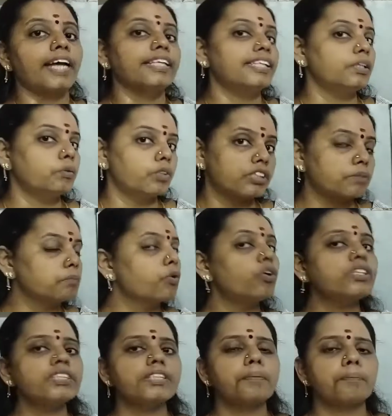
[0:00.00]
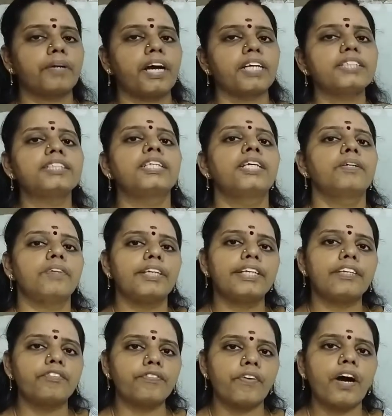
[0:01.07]
And he was more surprised when
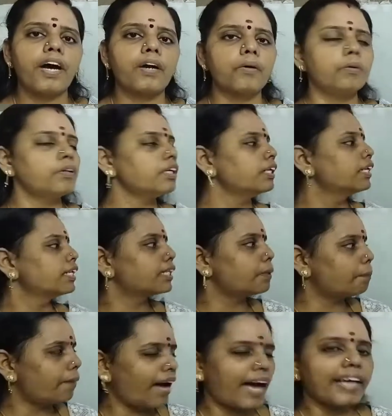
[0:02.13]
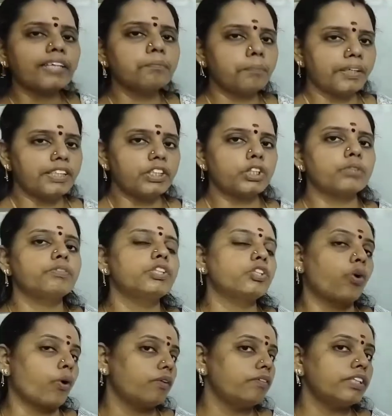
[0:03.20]
he found the back bench, which
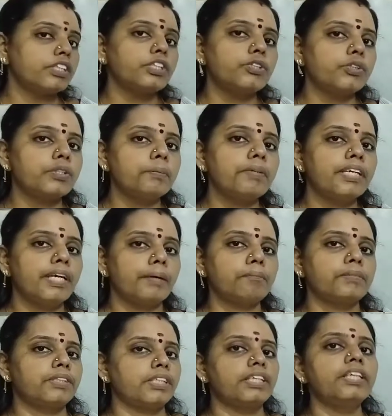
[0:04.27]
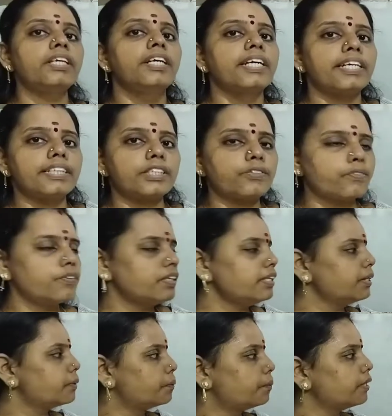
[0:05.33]
always used to be empty, is
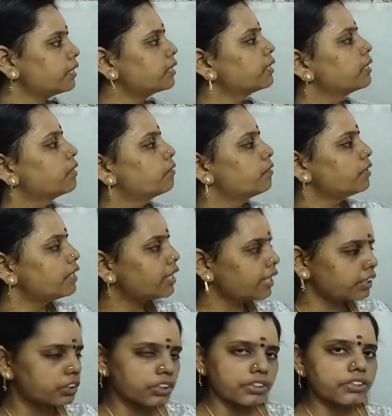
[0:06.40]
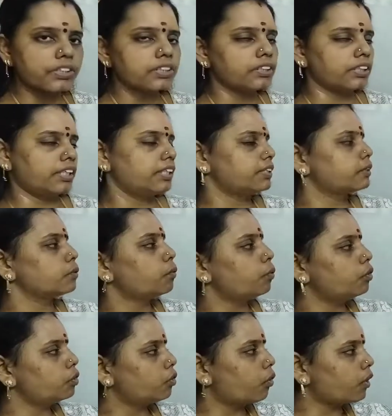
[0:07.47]
filled with villagers. That is,
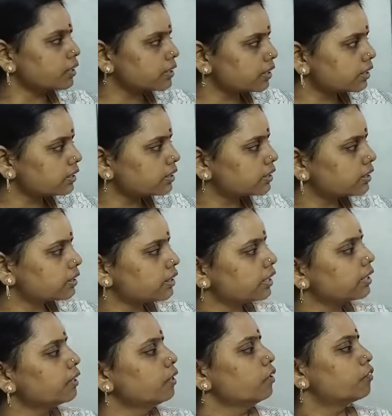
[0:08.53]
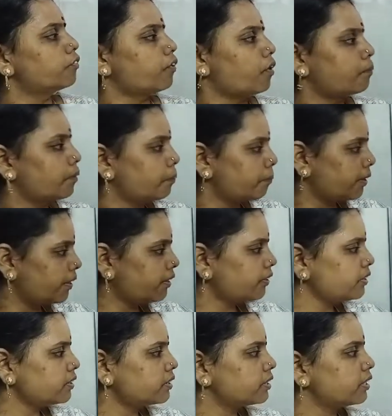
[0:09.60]
old officer is sitting, former mayor
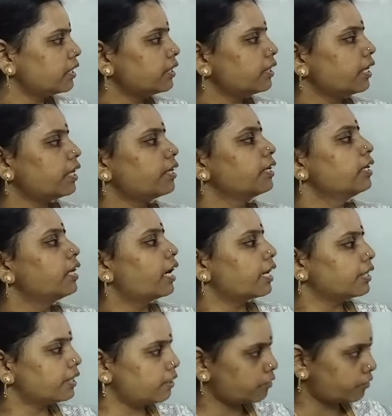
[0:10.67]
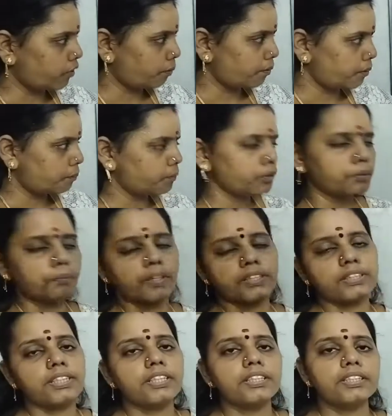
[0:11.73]
is sitting there, and then former
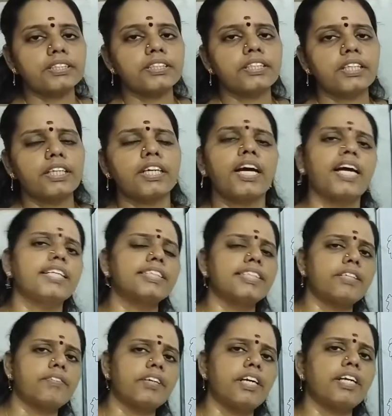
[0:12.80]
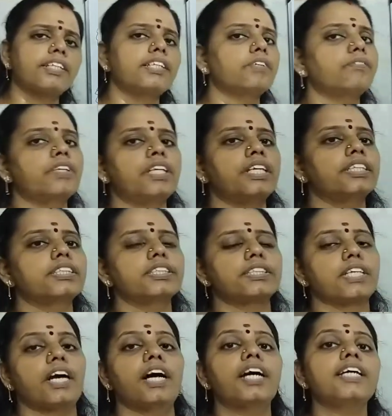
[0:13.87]
postmaster is sitting, and several other
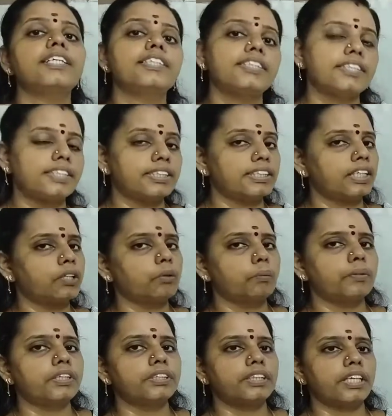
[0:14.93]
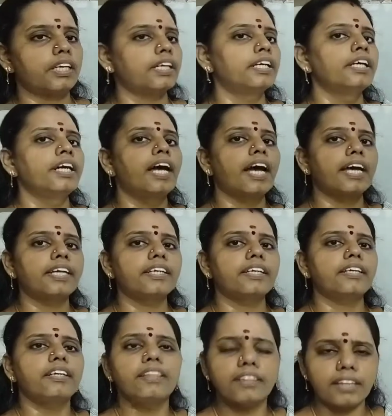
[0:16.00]
villagers are seated over there. And
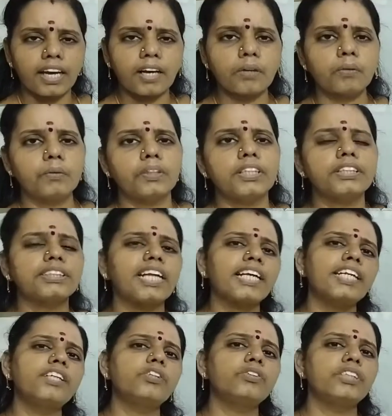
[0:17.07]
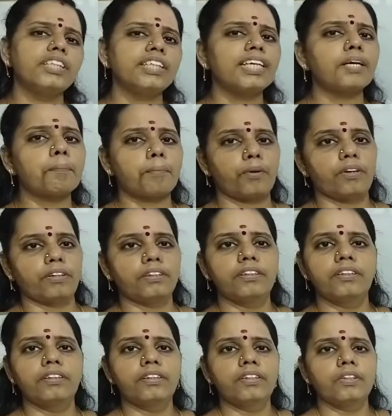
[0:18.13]
now he started to think upon,
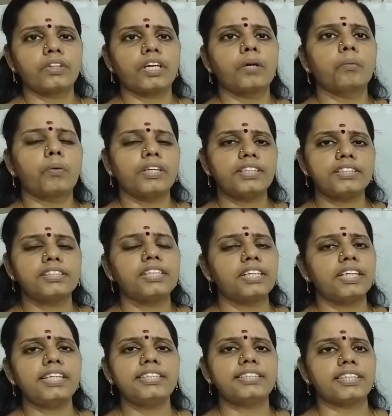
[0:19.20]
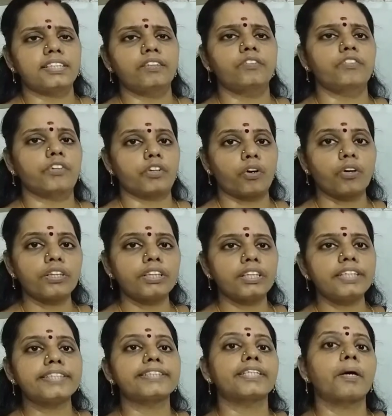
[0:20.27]
okay, what is the reason for all
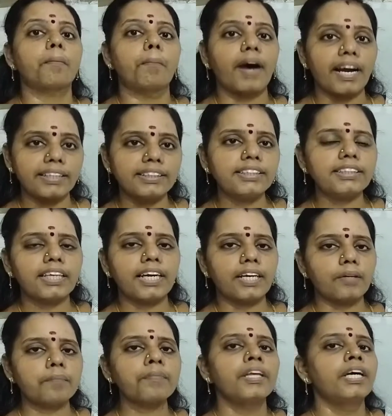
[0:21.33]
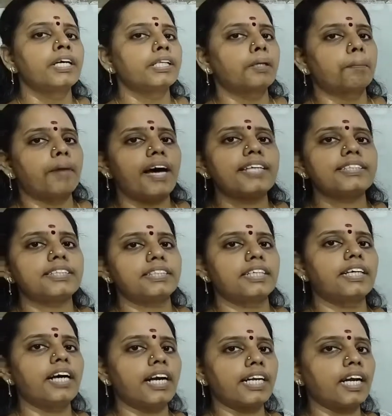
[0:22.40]
these? By the time the
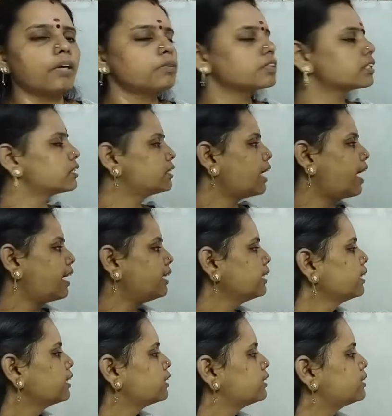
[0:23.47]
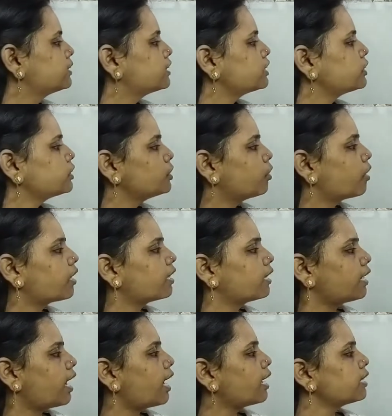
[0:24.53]
master announced that this is your
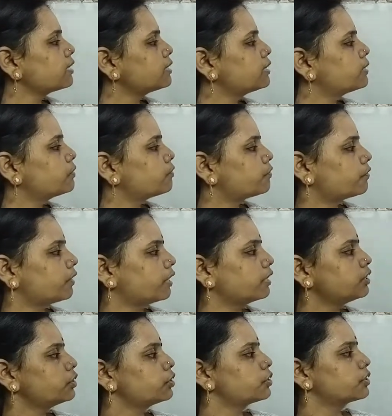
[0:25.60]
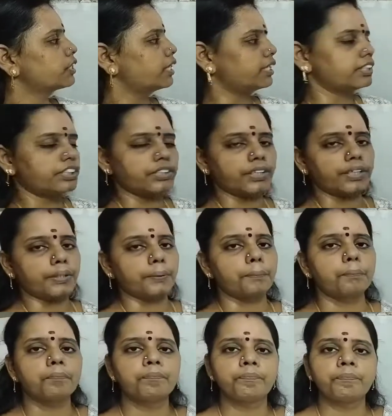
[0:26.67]
last French lesson.
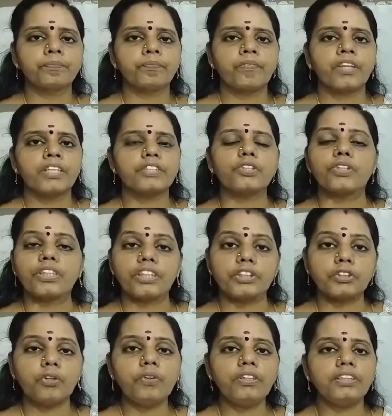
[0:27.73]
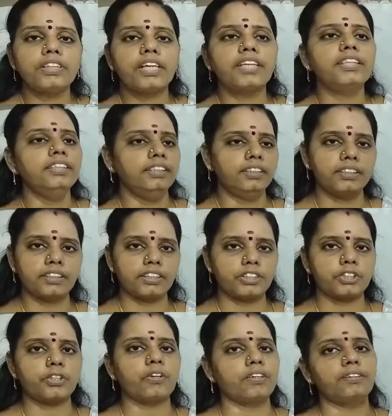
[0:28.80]
So he told that
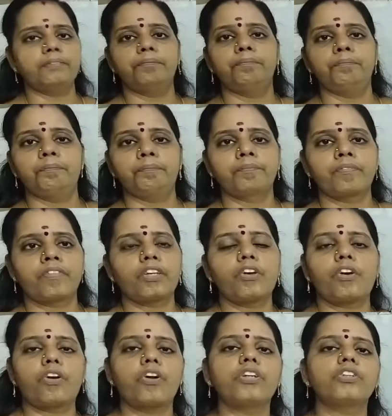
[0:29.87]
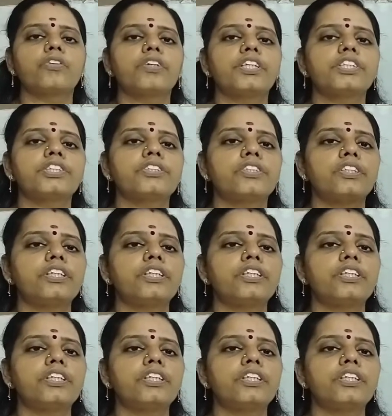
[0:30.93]
that's all. You're not going to